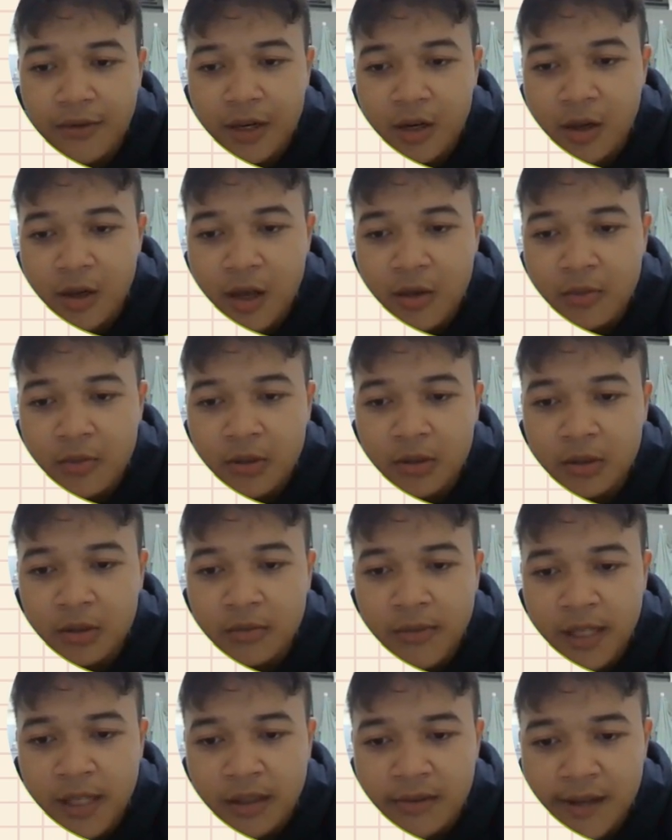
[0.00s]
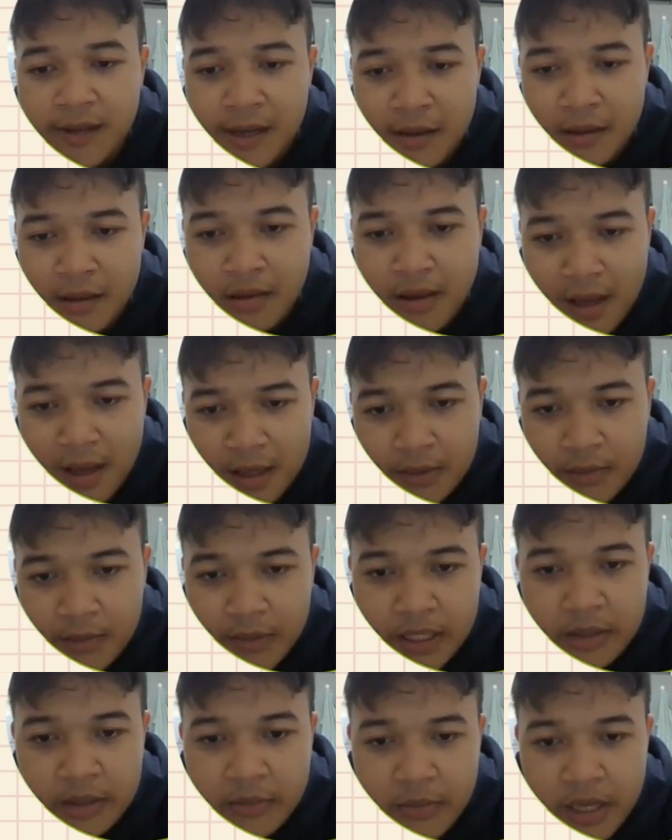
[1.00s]
variable matrix, and
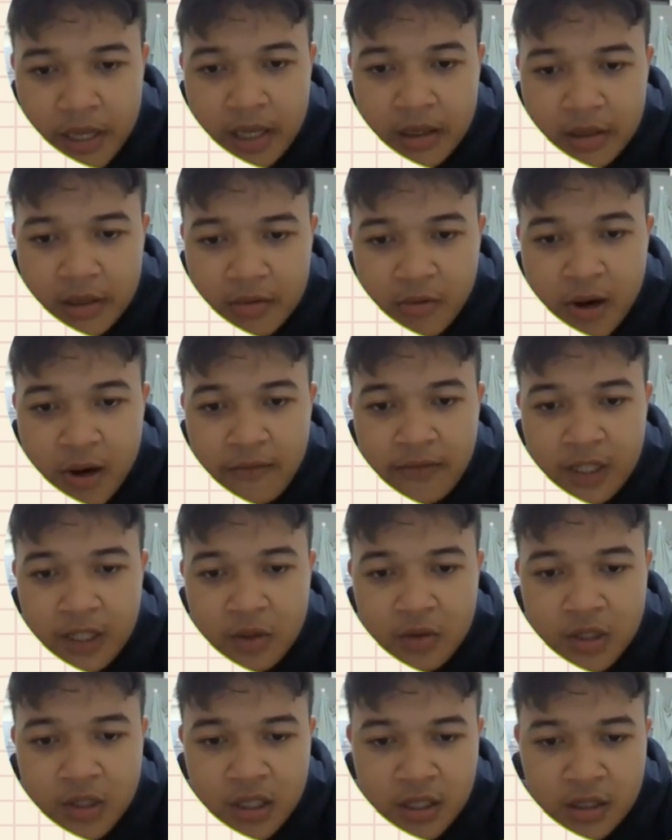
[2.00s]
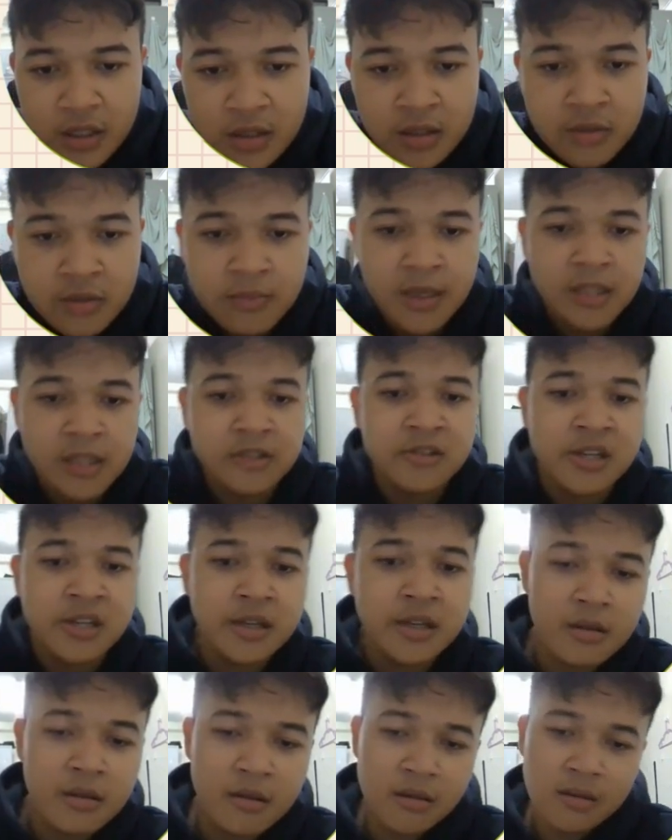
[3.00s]
B being the revenue change matrix.
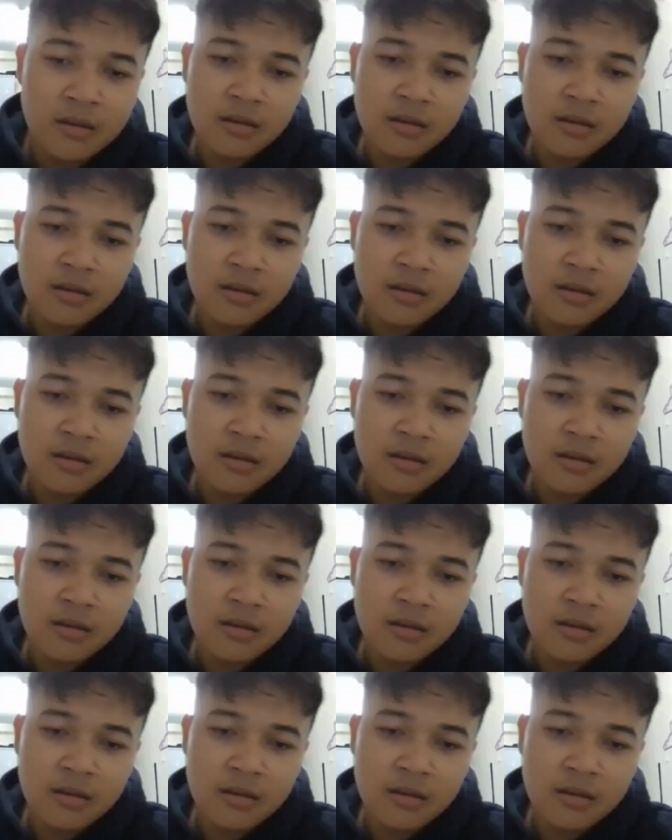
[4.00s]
